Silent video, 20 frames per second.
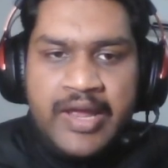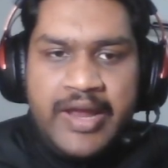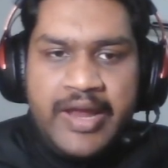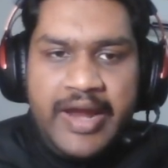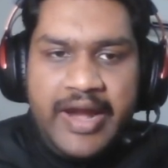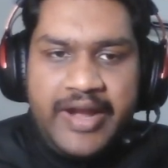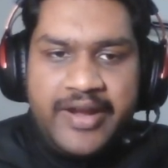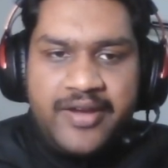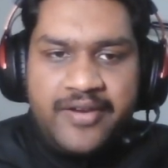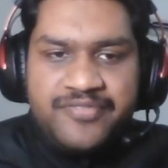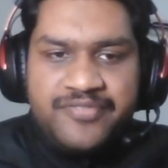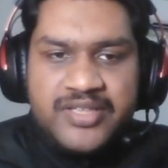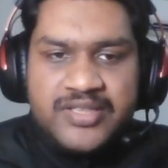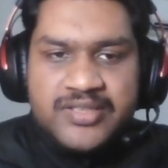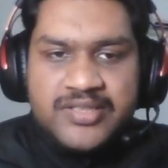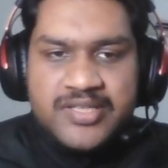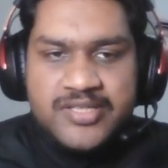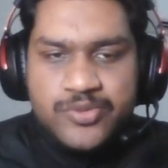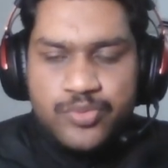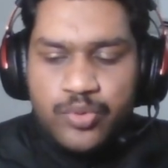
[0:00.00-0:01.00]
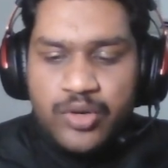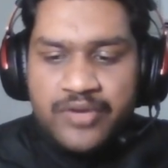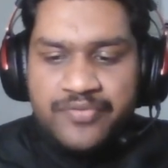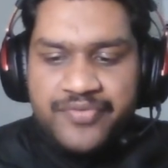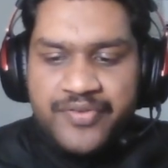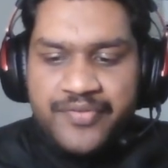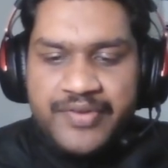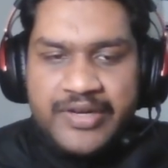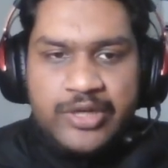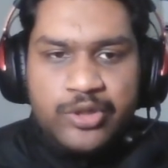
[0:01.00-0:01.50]
And after this what
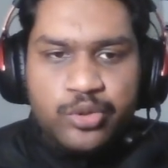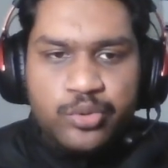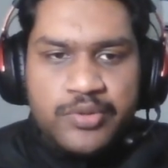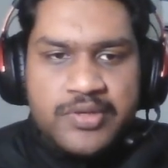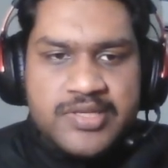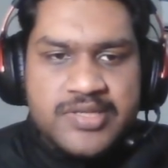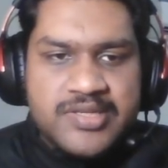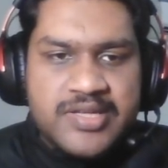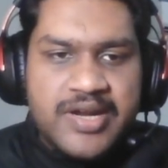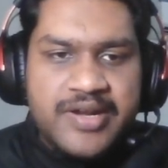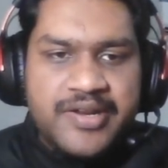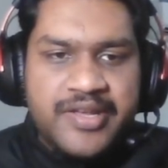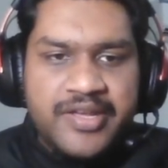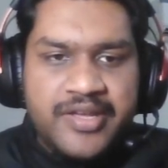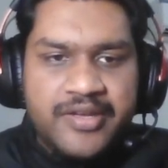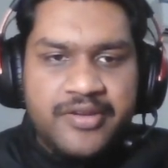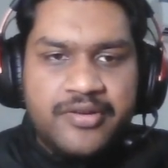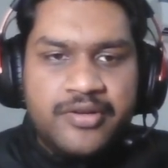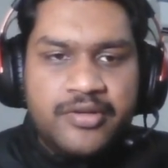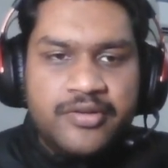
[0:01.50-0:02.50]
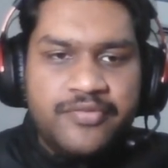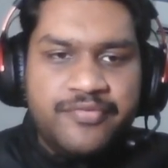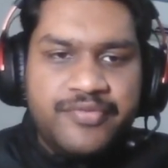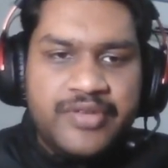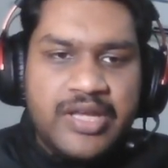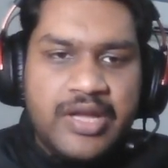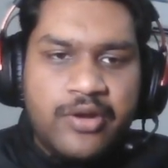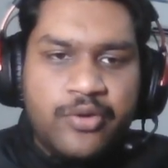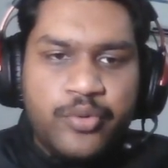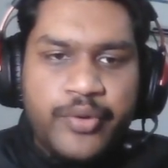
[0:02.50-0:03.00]
we will do is that here
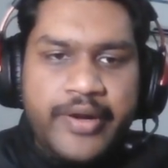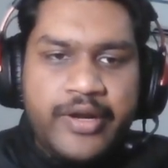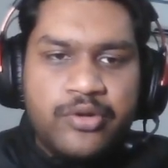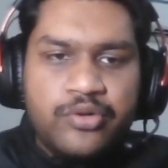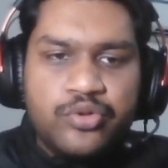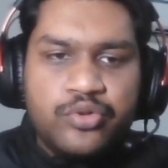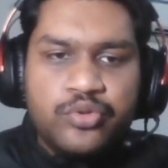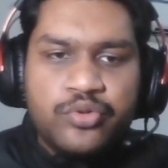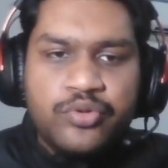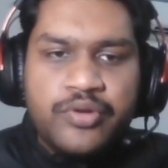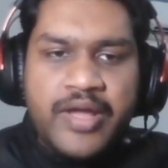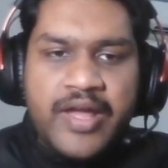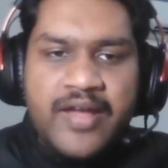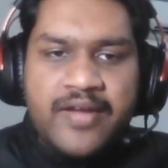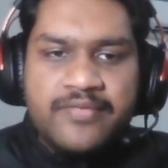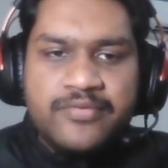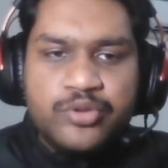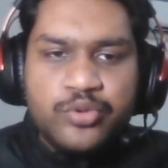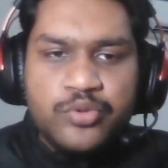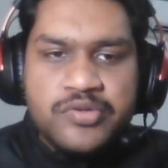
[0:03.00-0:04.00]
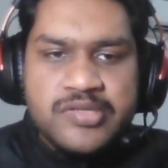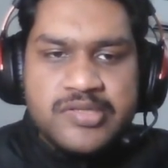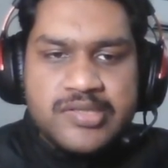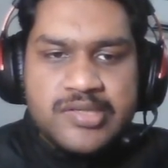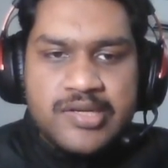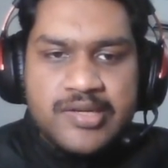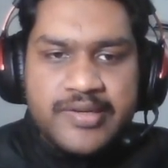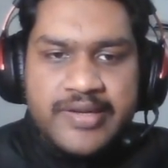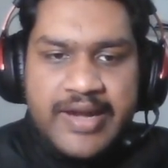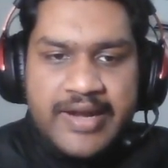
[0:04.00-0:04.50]
we are going to have those
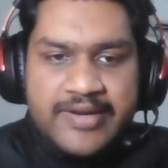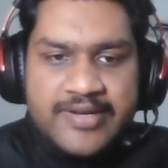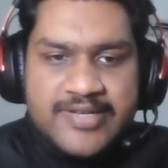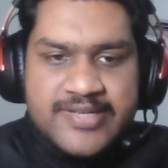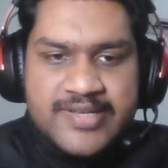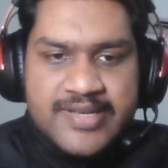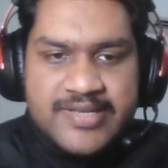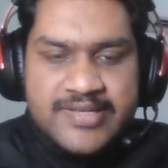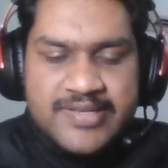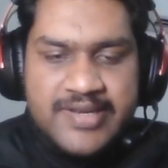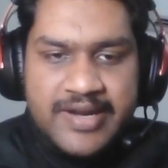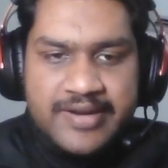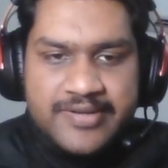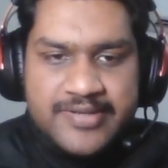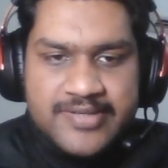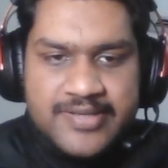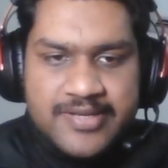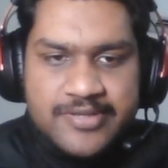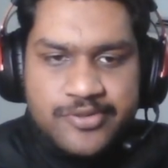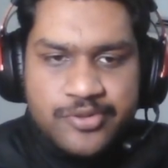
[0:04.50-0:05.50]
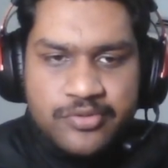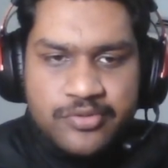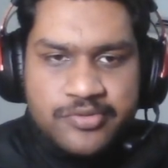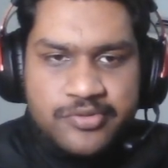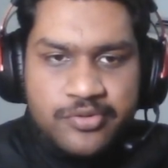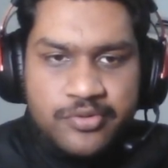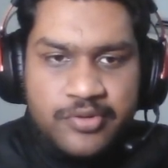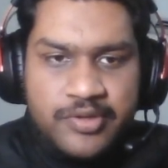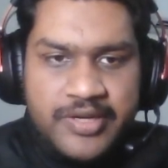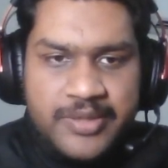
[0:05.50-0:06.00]
getters and setters also.
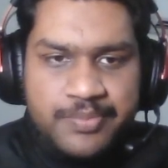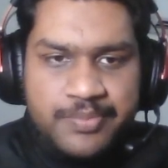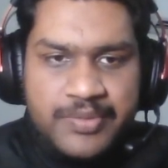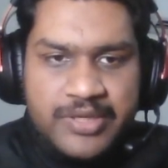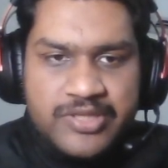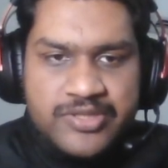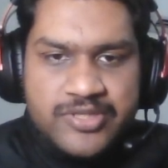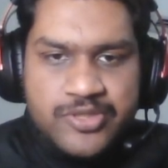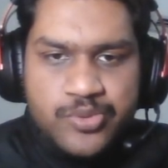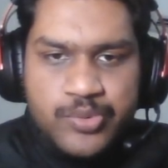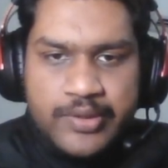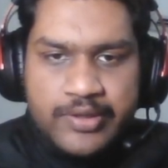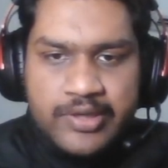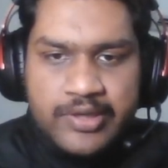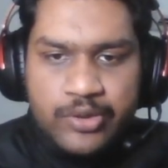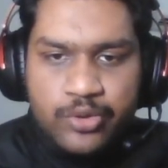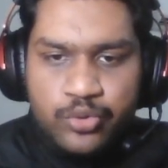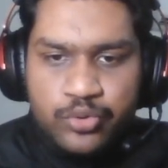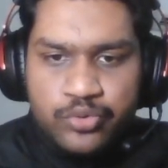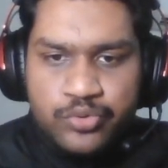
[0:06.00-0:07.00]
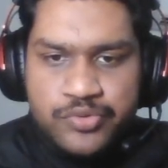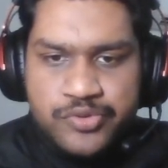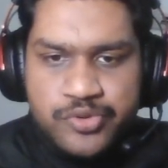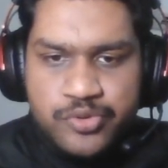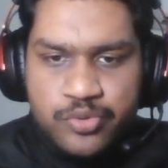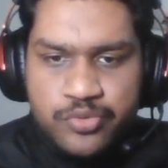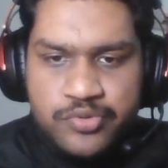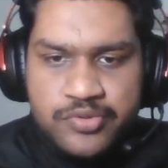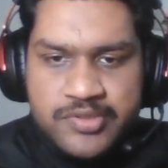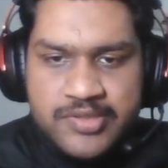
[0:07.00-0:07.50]
So let me just quickly go to
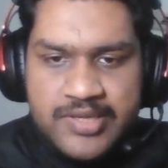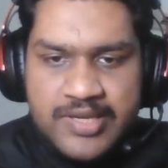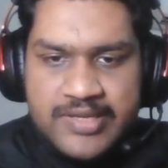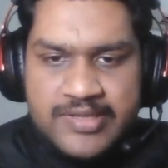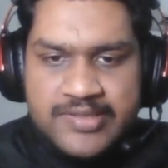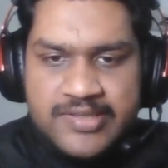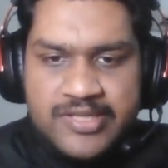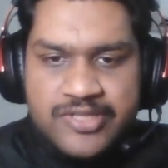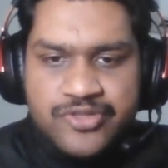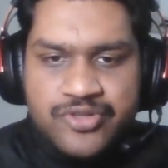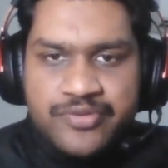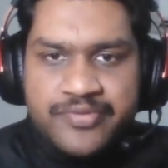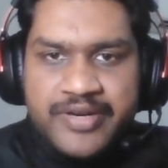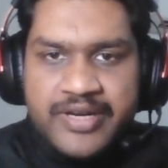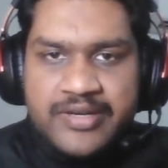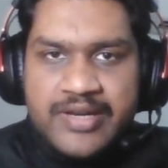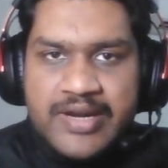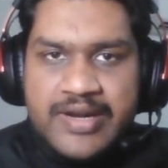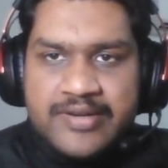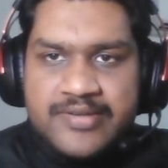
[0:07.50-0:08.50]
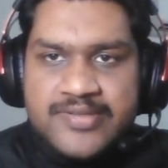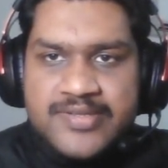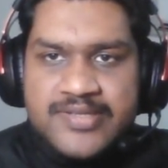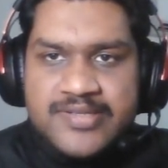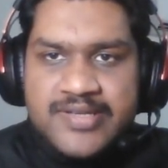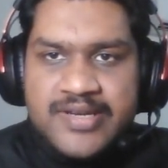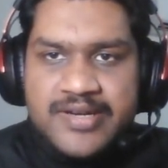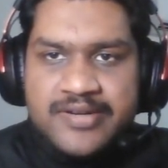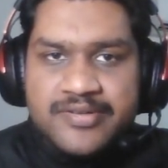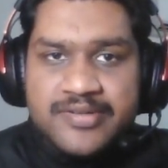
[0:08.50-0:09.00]
source and say generate getters and
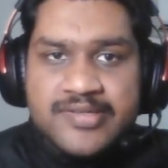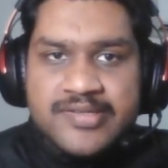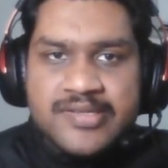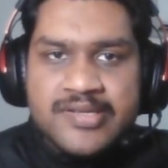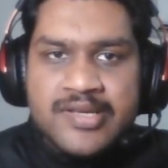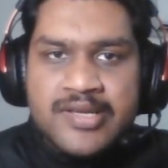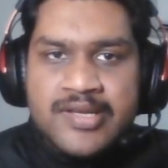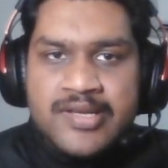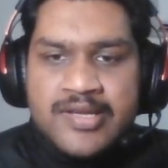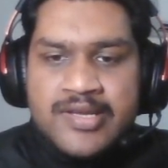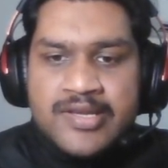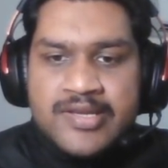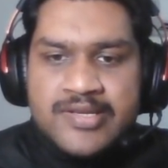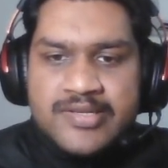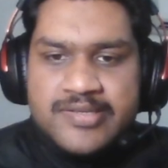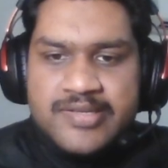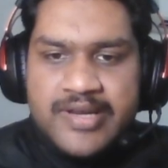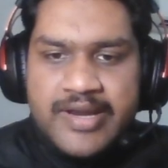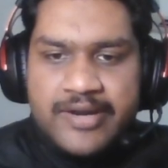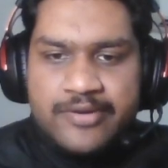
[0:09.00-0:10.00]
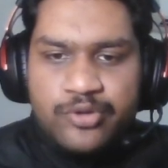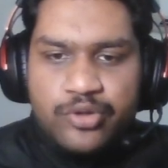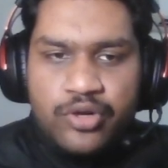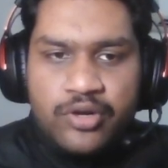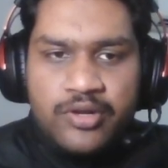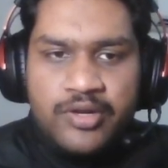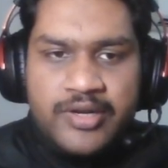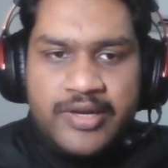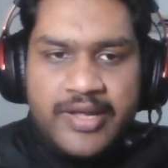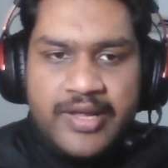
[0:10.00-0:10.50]
setters, select
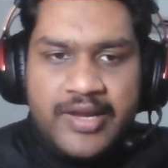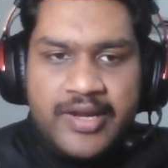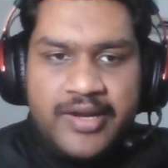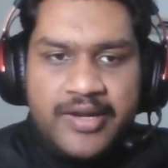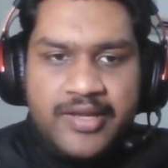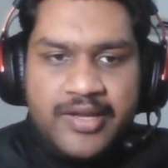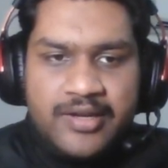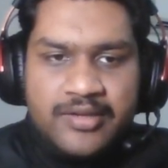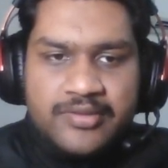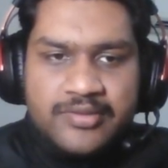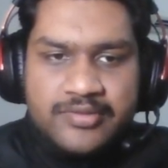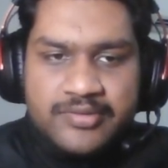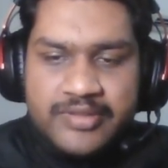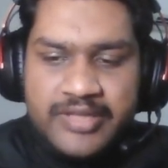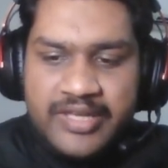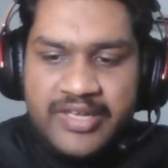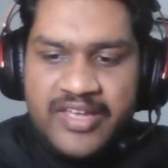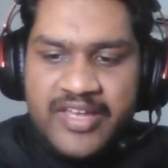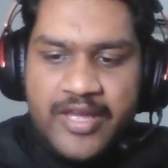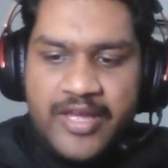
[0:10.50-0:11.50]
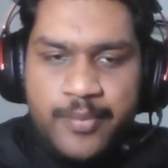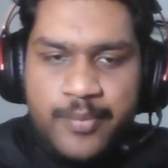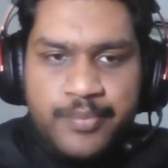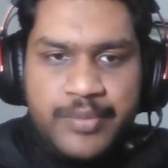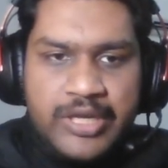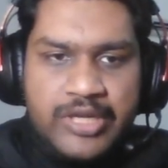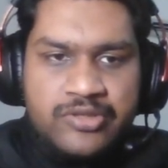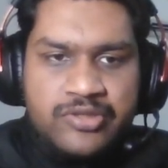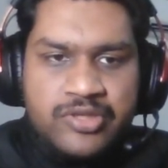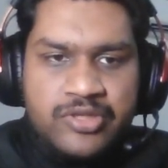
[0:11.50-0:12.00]
all, and yeah, they have
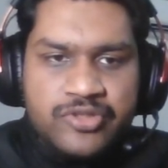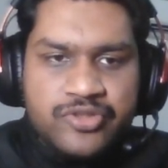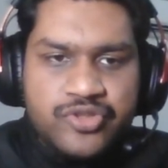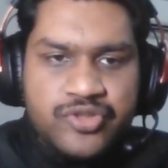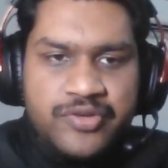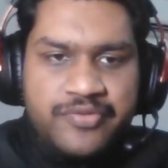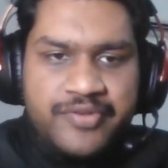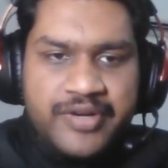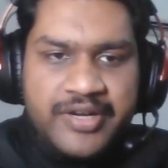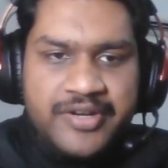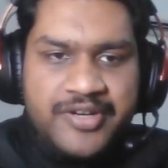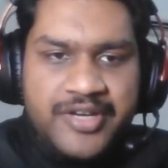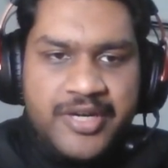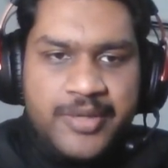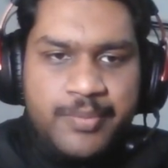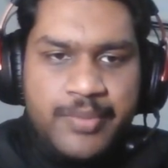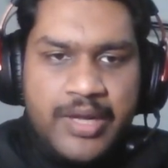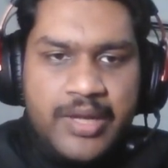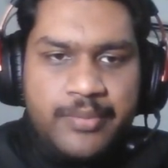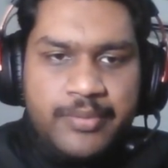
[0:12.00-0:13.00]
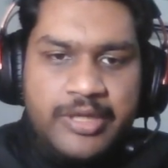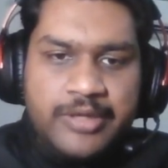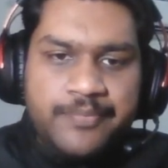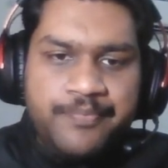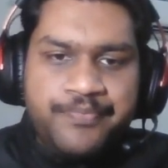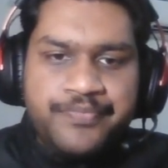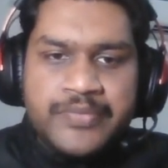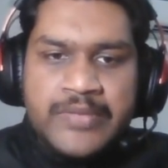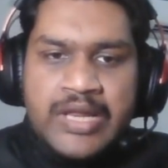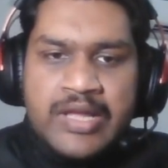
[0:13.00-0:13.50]
been generated by me.
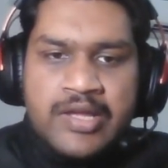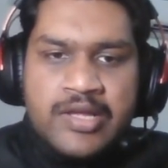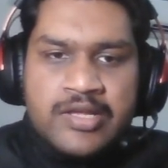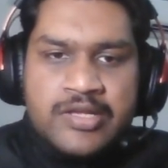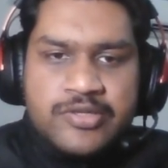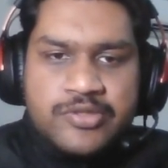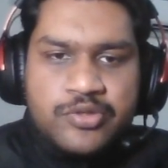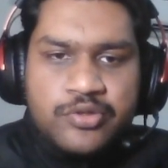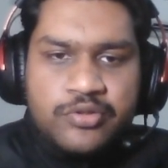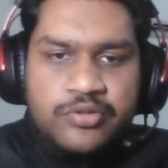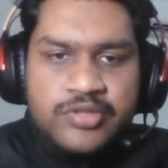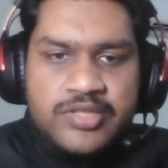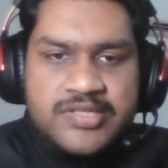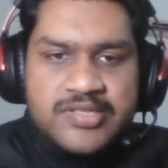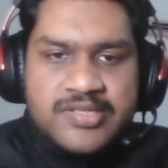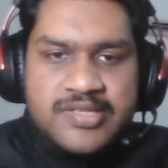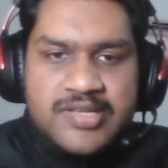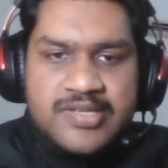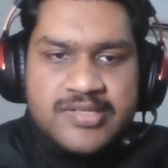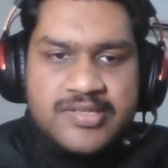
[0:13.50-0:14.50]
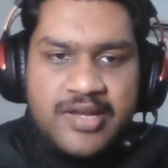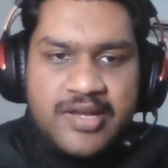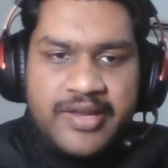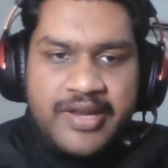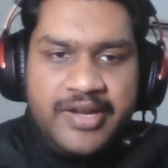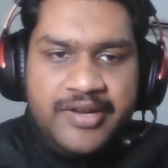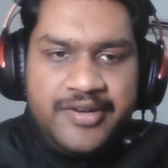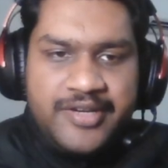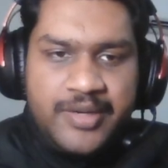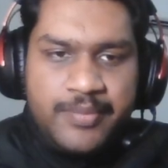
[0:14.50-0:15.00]
So this is
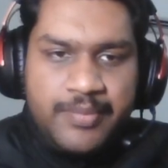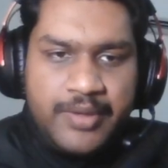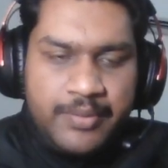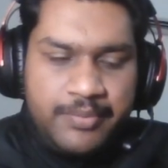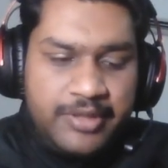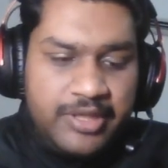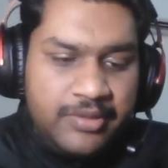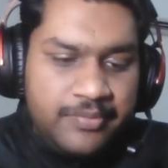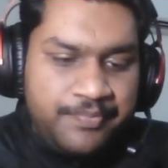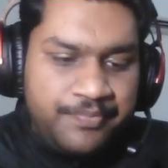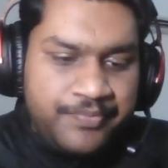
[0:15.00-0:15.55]
again done by me.